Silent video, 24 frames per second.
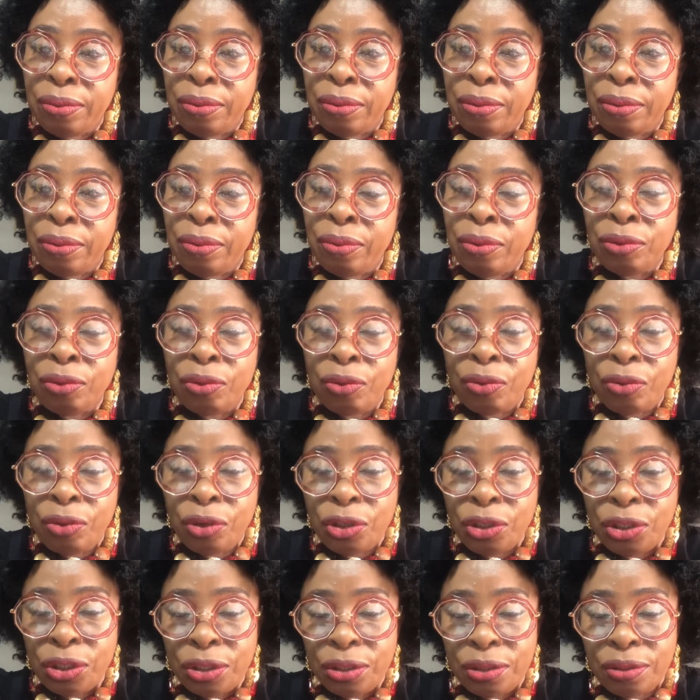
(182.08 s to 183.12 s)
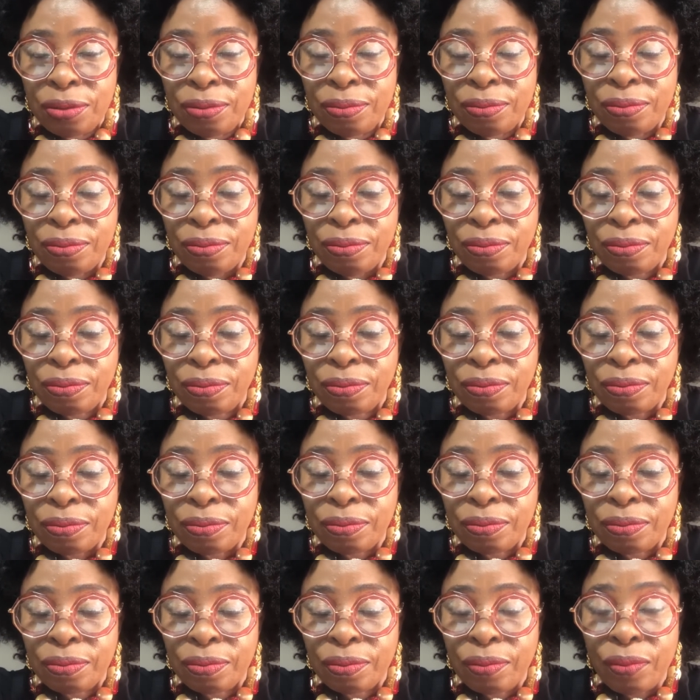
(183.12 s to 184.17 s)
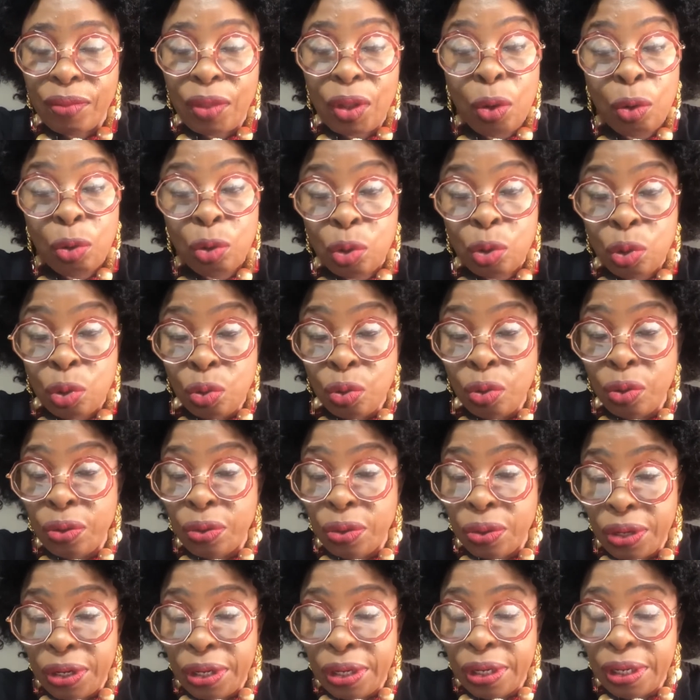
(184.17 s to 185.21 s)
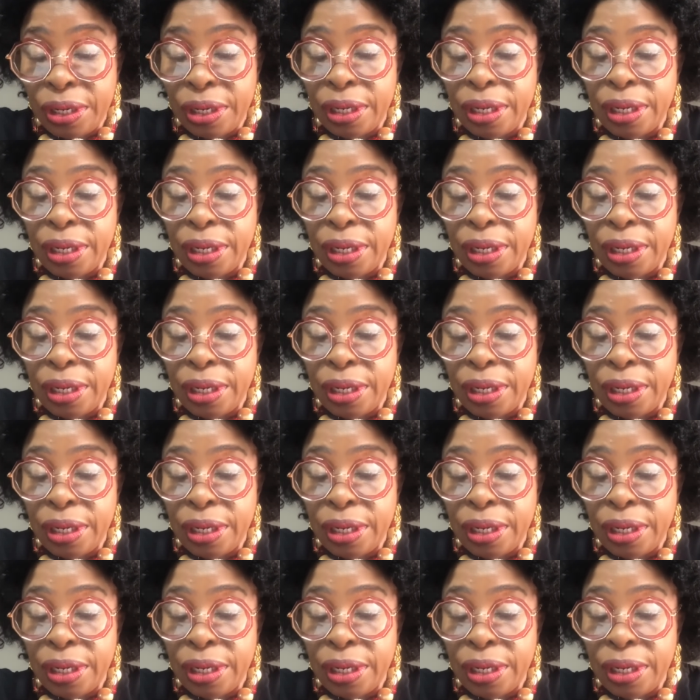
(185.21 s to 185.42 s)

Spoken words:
one question. Or two or three.